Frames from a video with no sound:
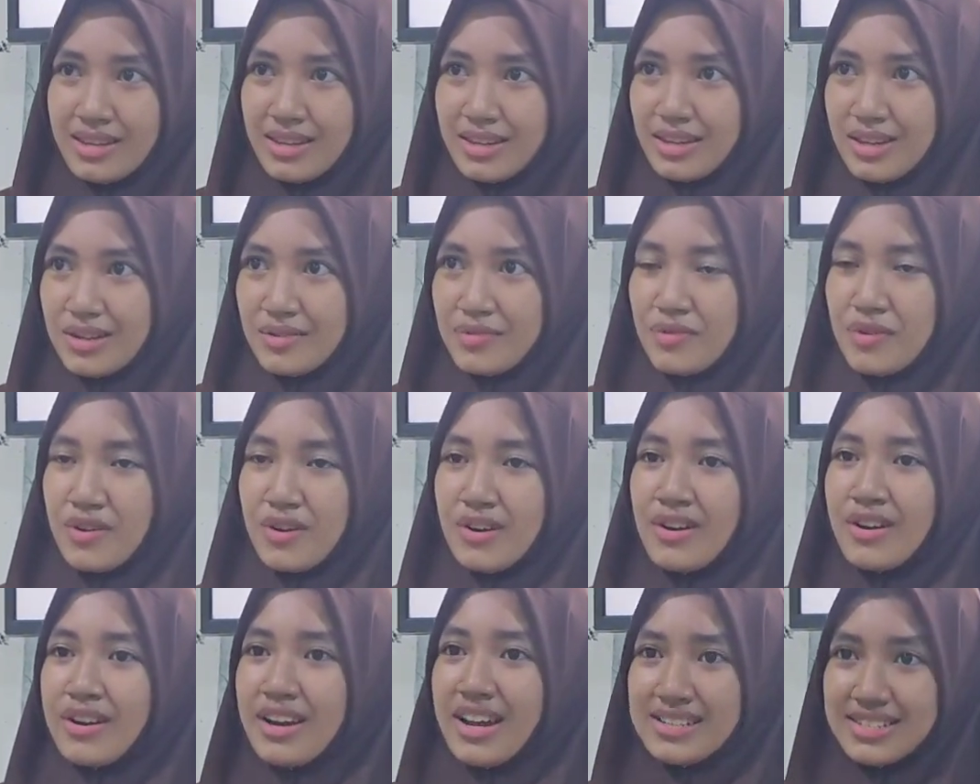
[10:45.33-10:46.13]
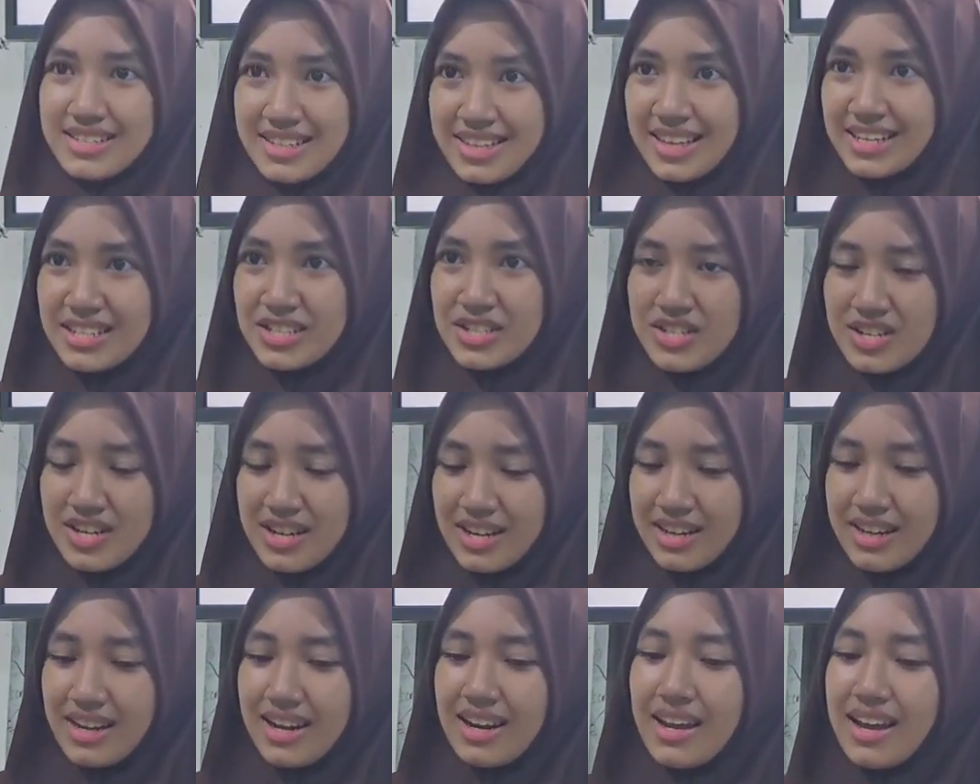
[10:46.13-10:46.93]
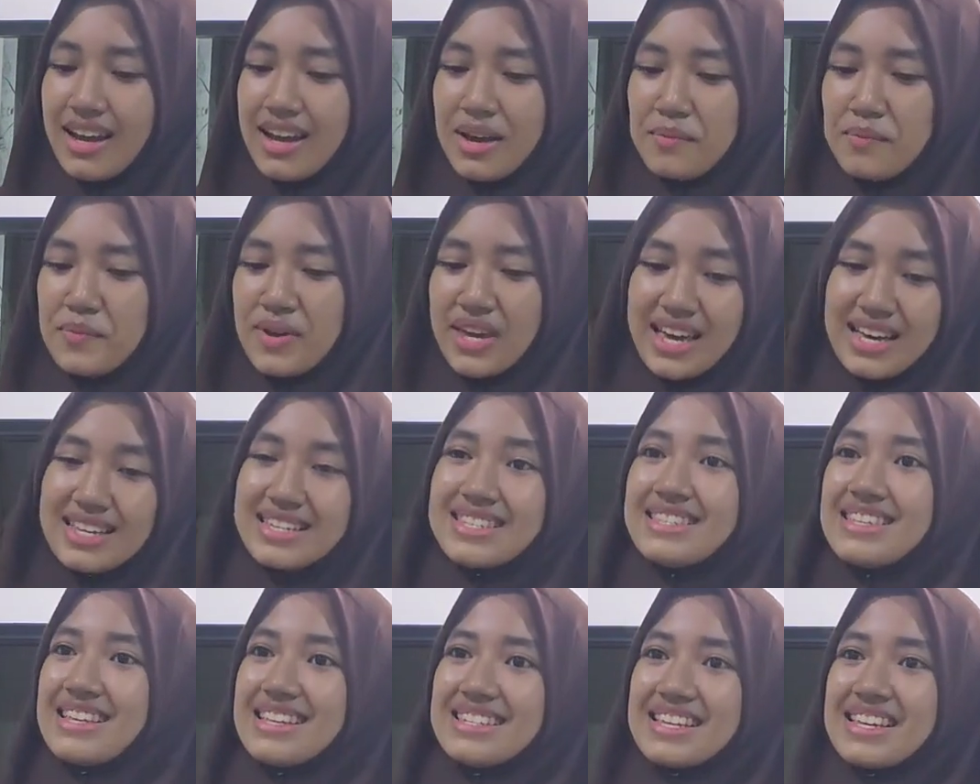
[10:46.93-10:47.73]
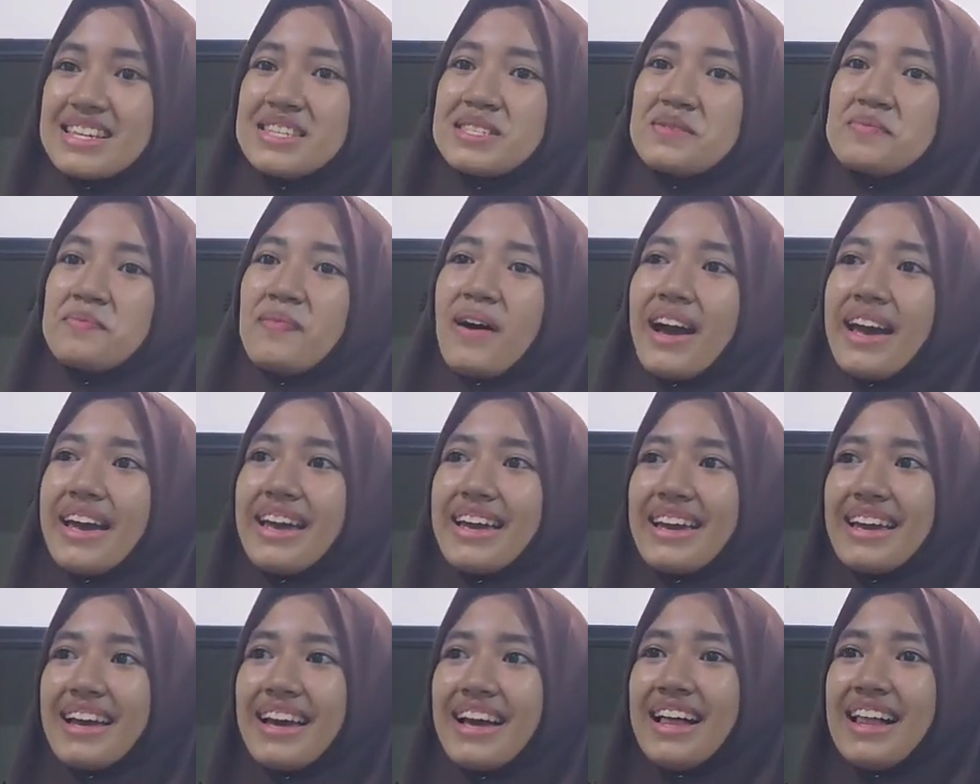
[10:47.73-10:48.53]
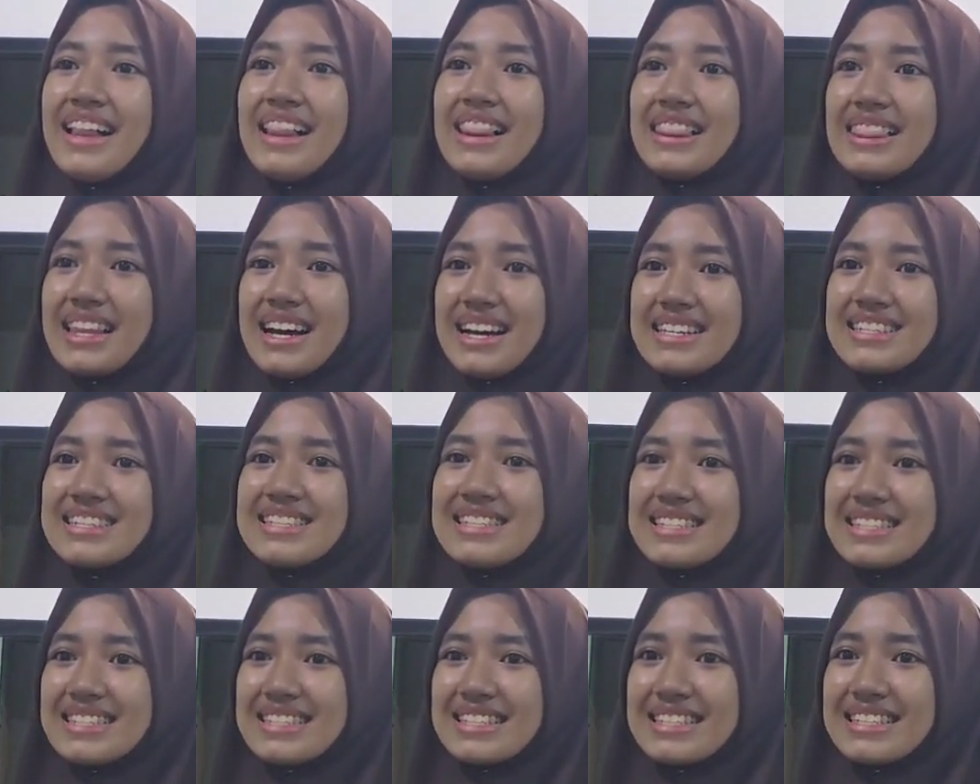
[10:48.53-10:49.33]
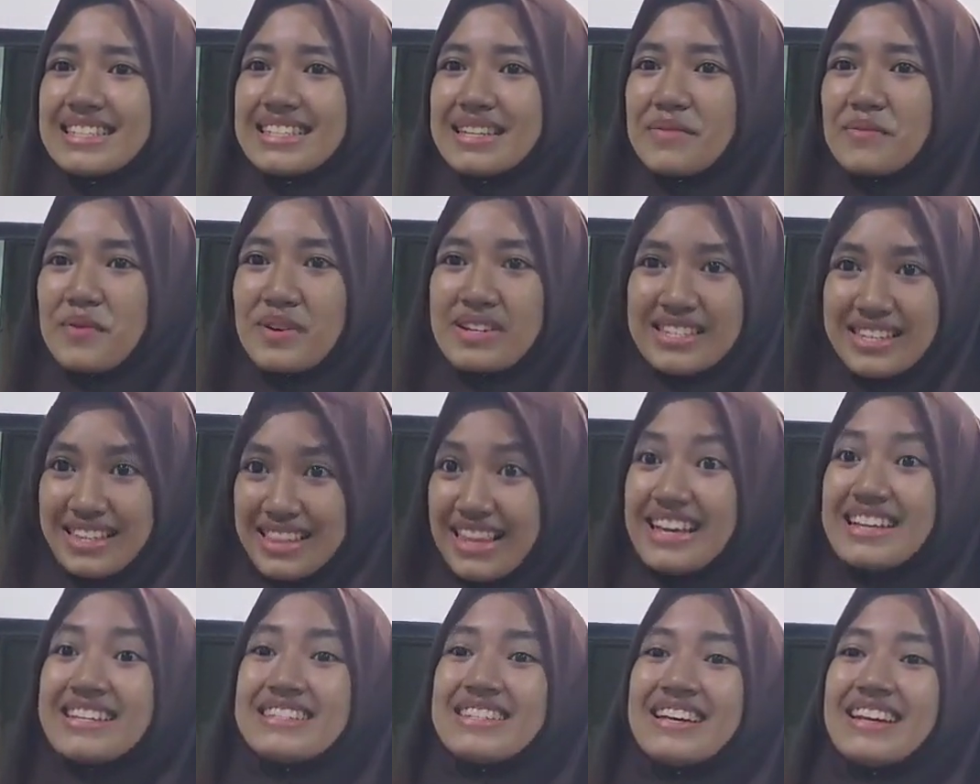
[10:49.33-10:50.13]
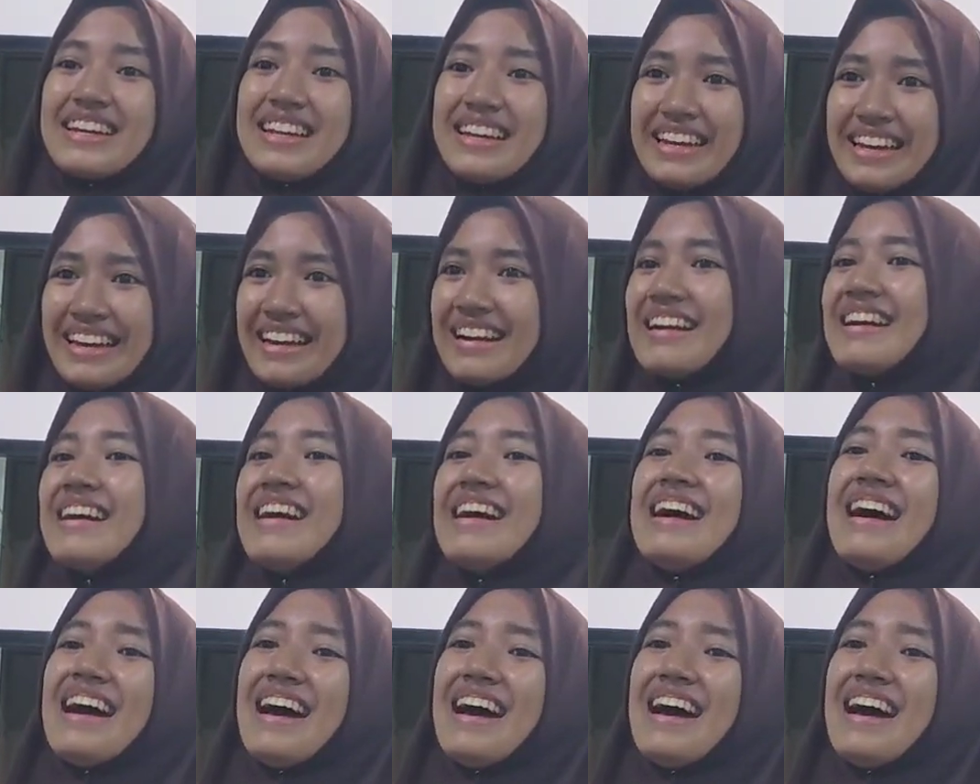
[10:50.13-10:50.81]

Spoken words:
you for your nice attention. Because this is my last presentation here,